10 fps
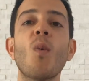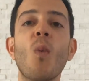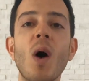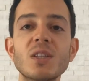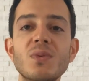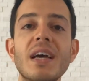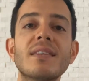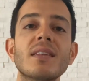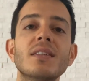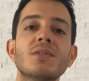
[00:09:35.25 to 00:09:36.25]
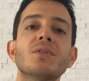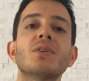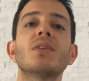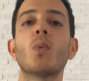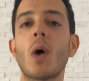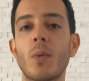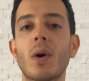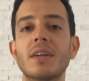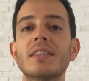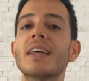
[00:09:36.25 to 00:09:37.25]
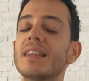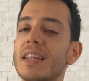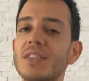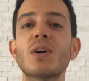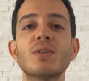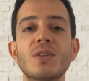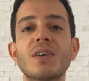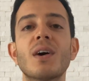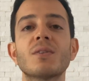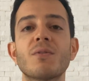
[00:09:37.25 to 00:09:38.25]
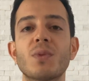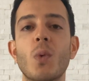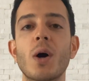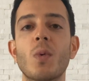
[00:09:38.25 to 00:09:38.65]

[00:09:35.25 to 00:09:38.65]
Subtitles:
once we analyze also the white wines. Let's go to the color of the white